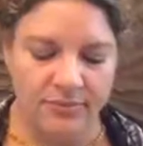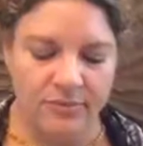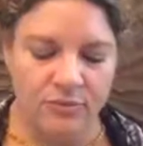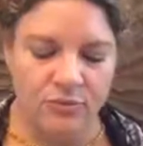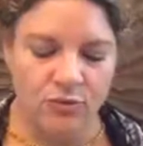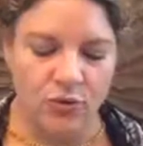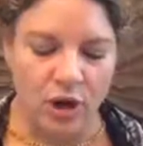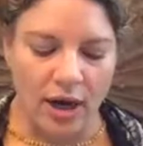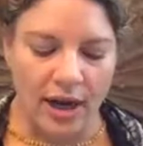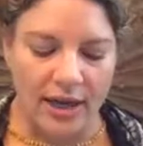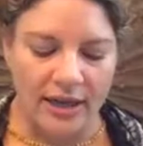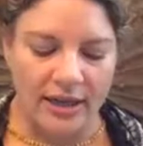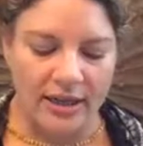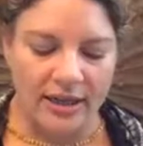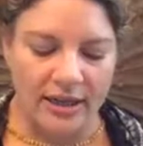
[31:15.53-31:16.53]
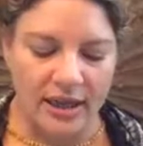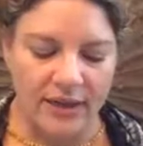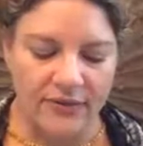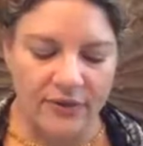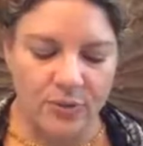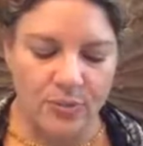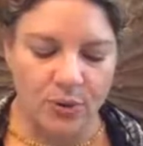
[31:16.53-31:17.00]
Right and
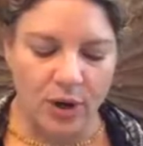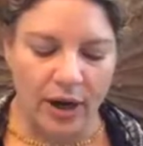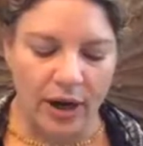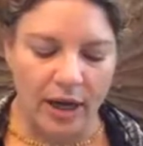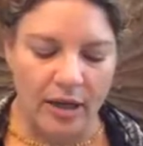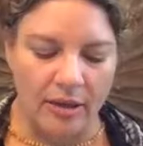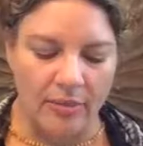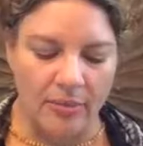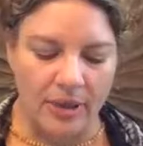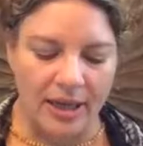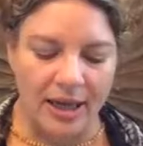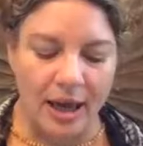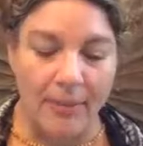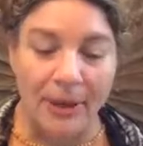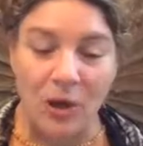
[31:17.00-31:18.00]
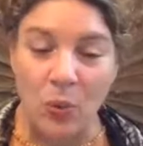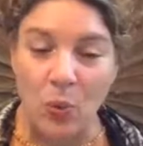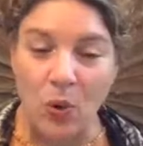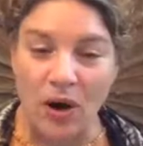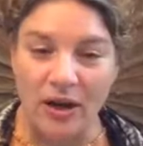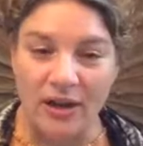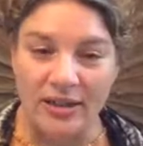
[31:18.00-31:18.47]
left brain becoming
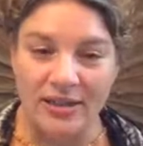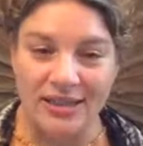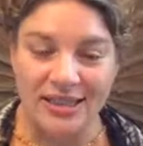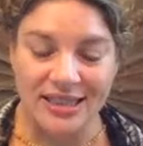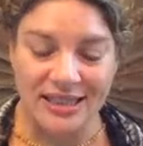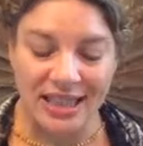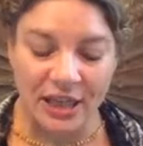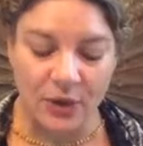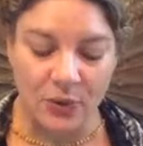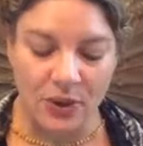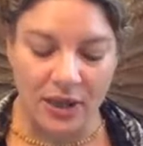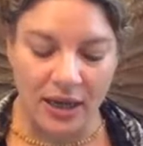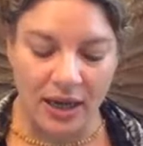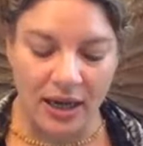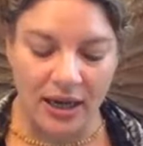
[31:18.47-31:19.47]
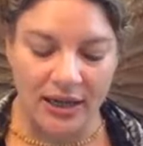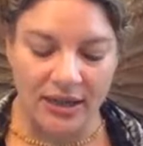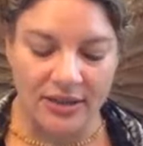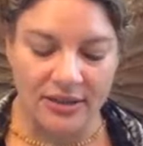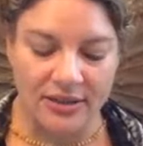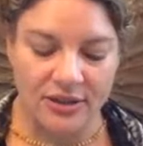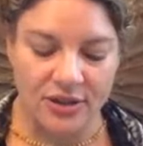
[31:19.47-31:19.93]
one
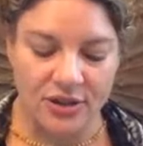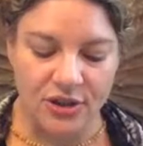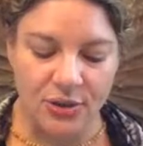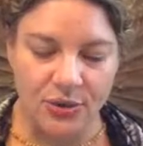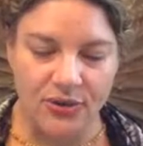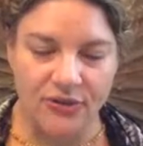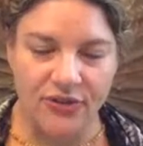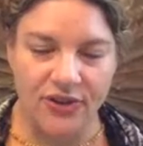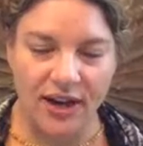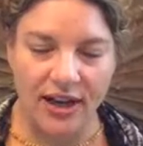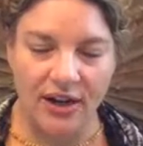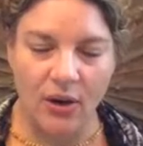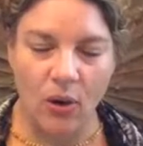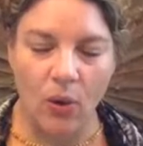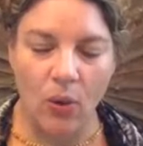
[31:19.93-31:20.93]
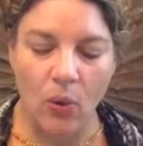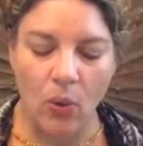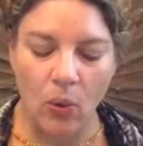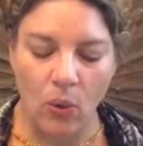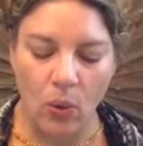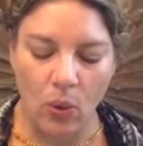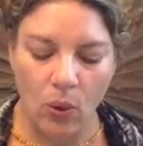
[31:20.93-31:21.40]
synchronized, unified whole,